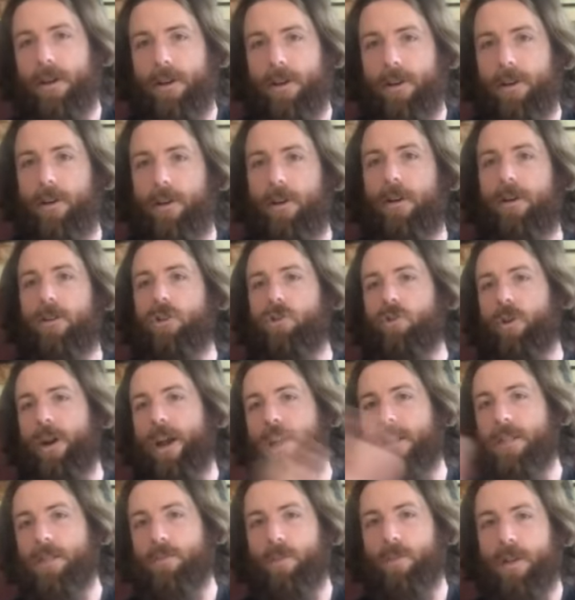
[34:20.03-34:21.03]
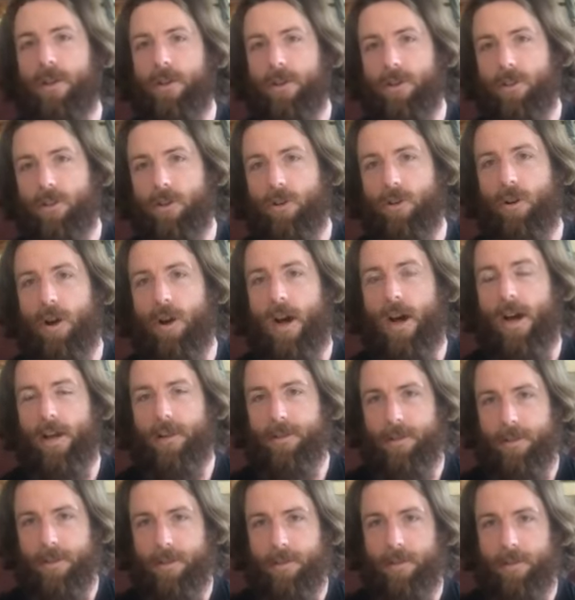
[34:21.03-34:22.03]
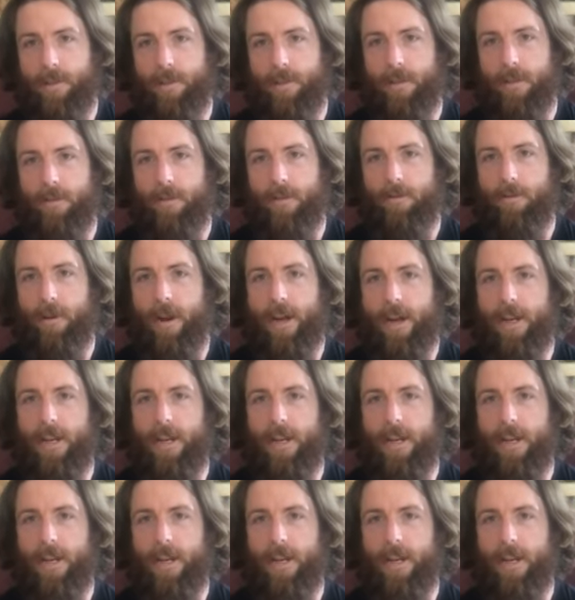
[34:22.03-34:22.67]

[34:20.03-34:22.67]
neurotransmitters cross, right?